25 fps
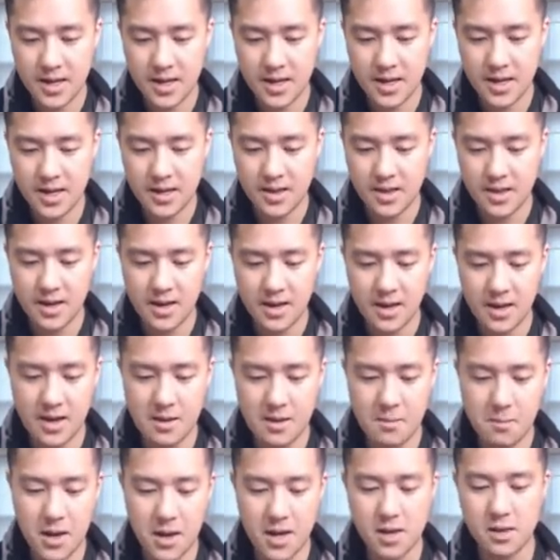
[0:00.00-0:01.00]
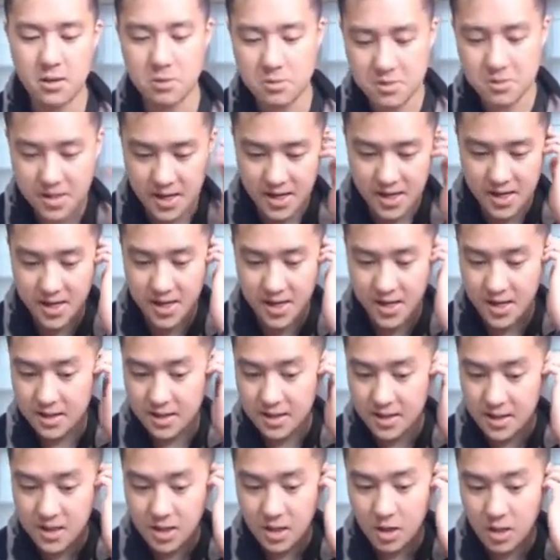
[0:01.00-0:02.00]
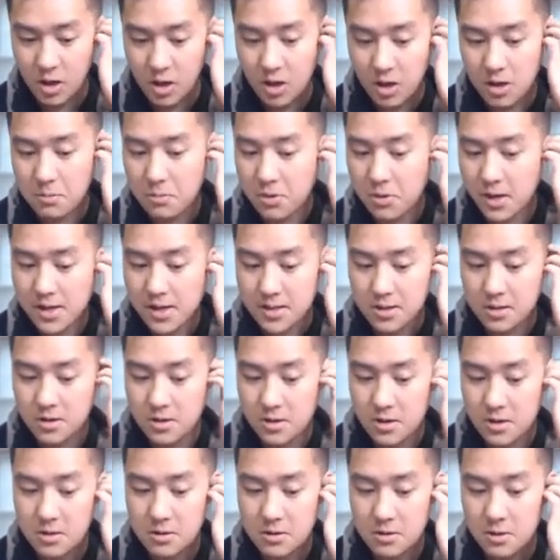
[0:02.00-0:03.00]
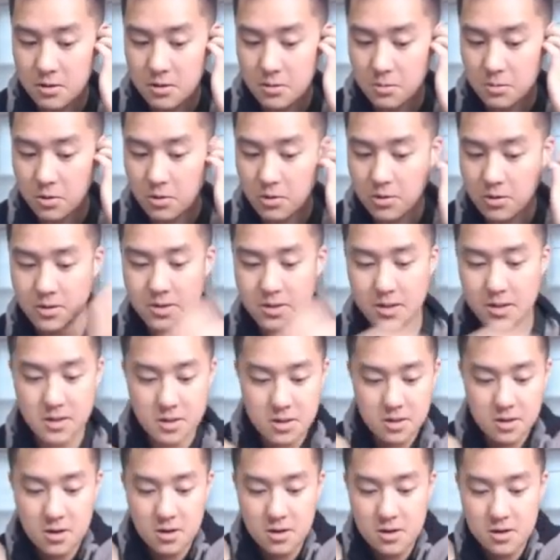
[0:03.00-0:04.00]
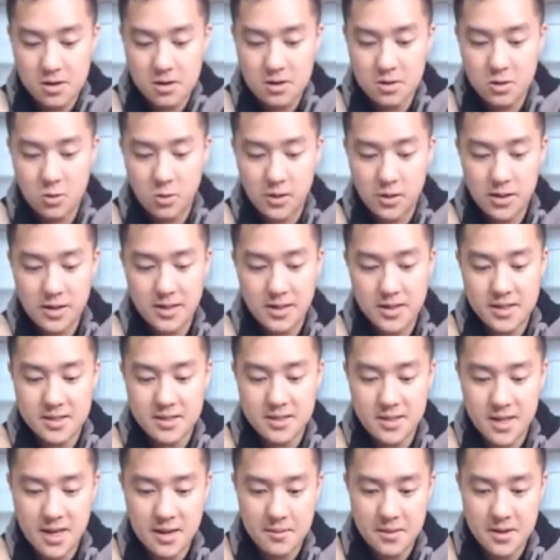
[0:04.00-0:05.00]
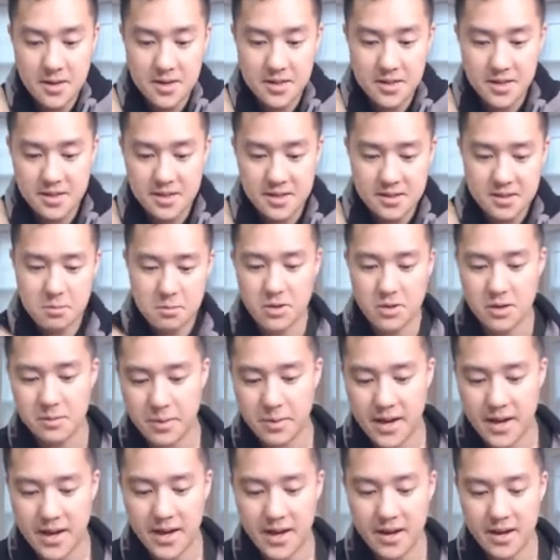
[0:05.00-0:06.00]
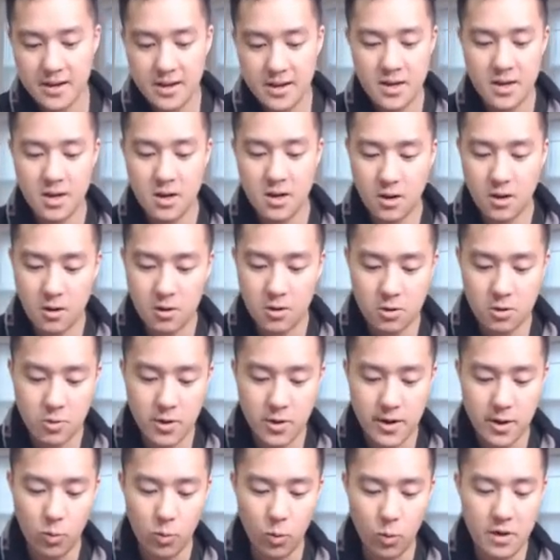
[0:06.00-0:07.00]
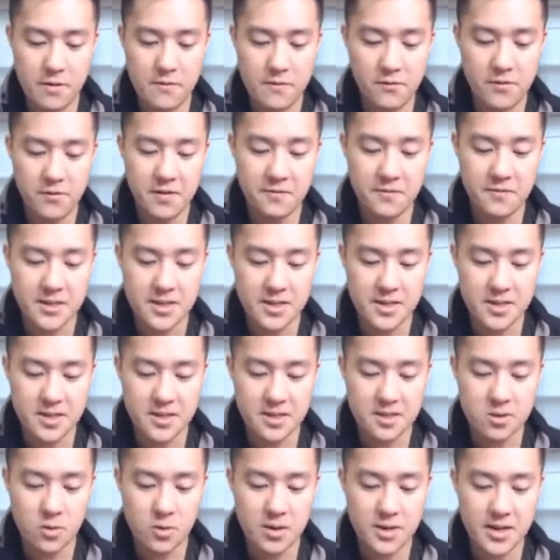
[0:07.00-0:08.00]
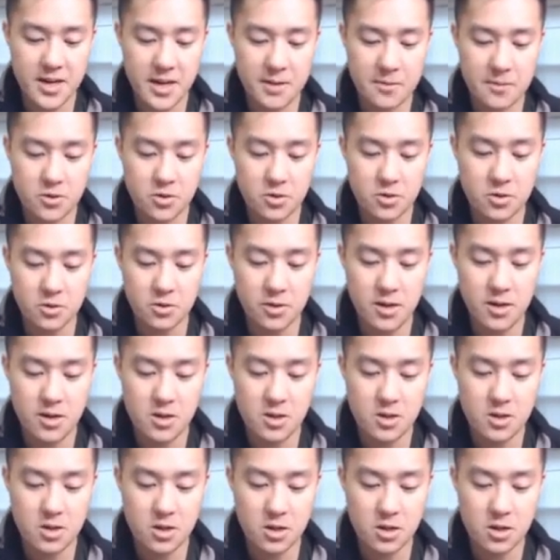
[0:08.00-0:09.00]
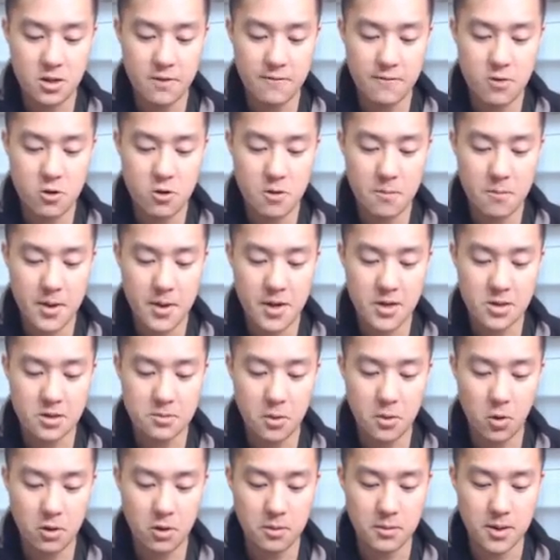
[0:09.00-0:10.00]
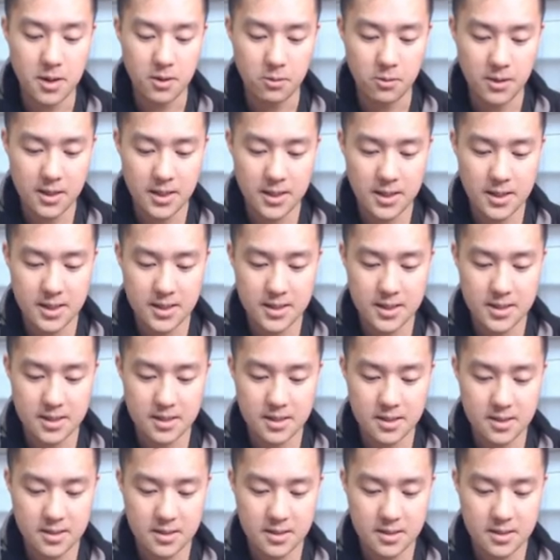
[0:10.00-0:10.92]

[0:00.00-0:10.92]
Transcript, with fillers: and then a Sand. Guard Press, during your turn, opponent's next turn, 20 less damage, that's pretty bad. Earthquake 150 does 20 damage to each of your bench Pokemon. What?